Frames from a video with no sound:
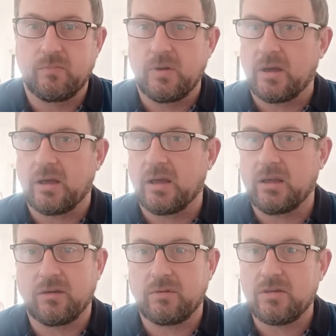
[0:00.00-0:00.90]

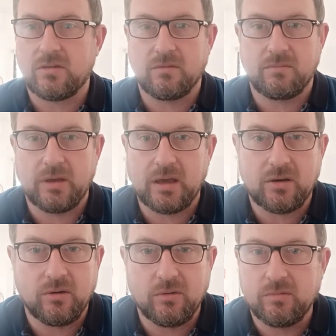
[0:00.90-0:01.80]
EU registered
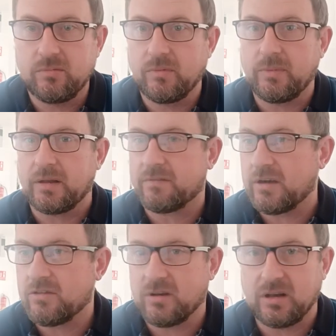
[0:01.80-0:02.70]
vehicle
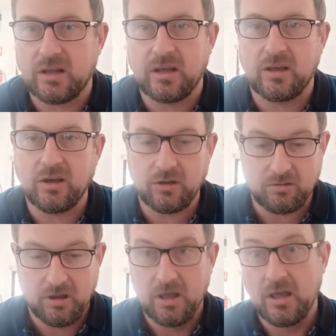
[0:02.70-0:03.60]
manufactured in the EU.
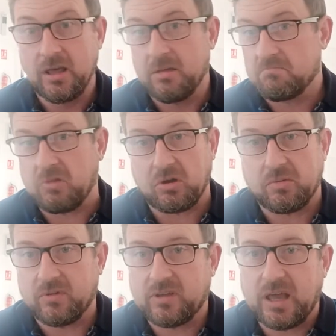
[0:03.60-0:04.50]

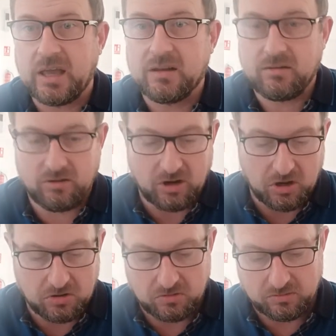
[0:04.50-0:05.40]
Documents K,
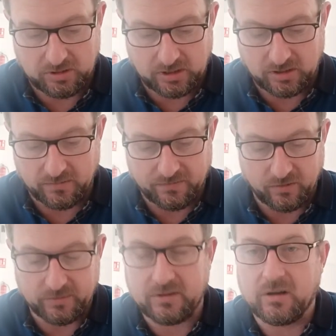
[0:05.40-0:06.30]
no
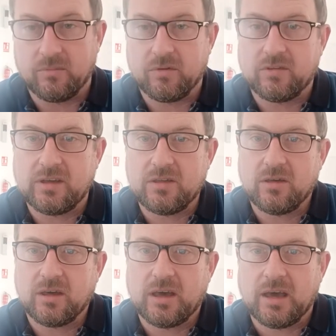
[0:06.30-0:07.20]
conformity number in
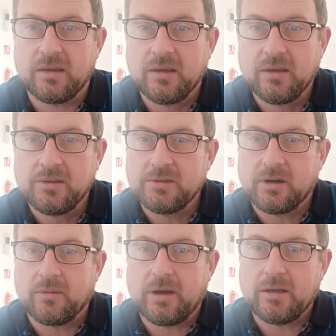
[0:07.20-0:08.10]
Section K.
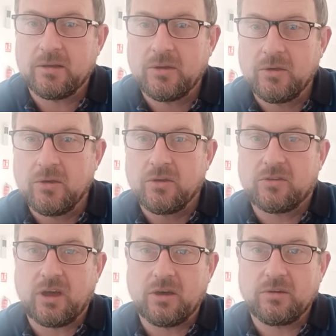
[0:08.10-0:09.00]
All right,
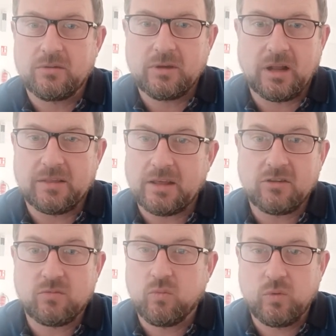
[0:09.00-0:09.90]
so they
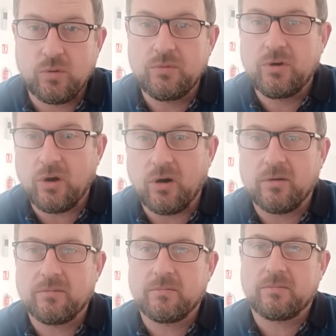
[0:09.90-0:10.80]
just will
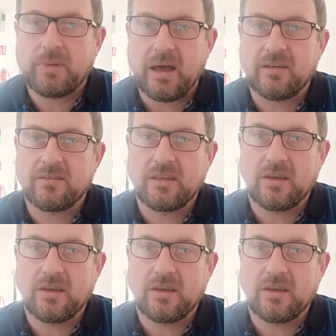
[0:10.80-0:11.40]
not pass the